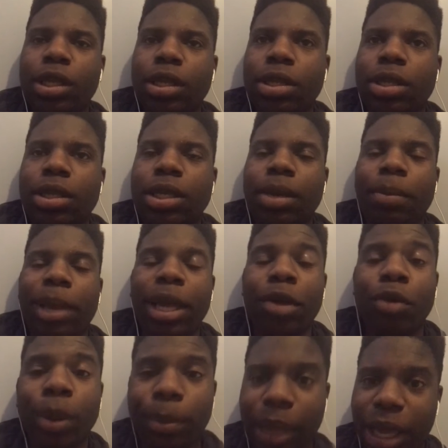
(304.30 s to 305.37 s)
to meet
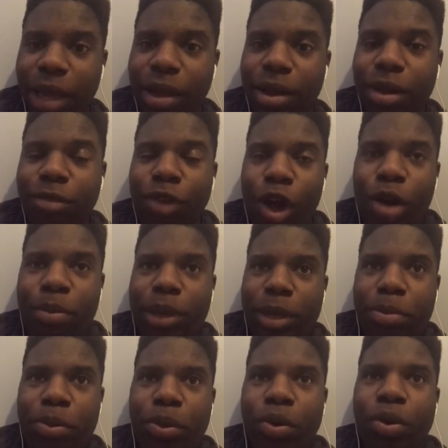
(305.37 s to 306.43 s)
with me, of all
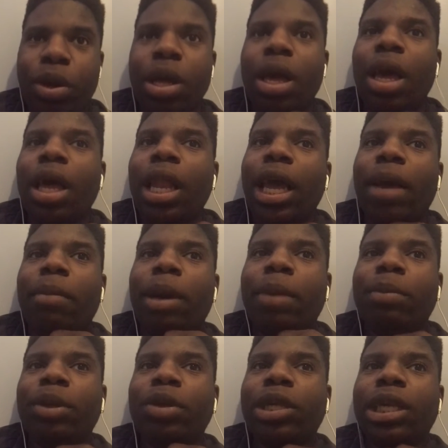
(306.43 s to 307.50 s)
people. Like, my
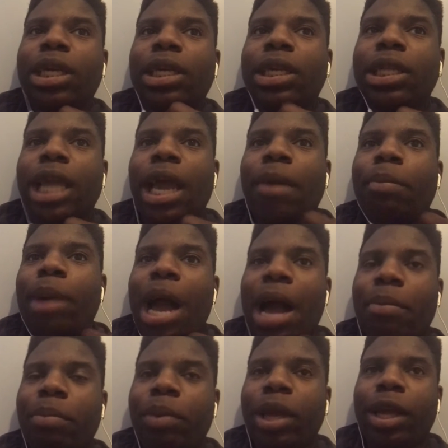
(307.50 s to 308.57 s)
music is that
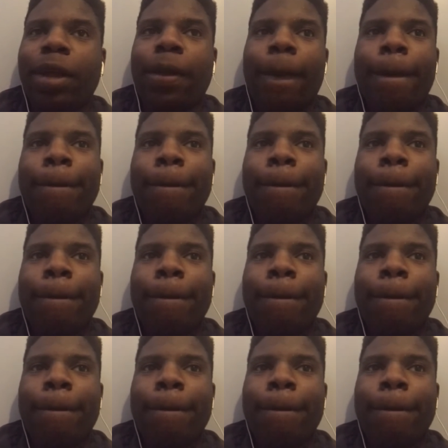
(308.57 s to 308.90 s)
popping.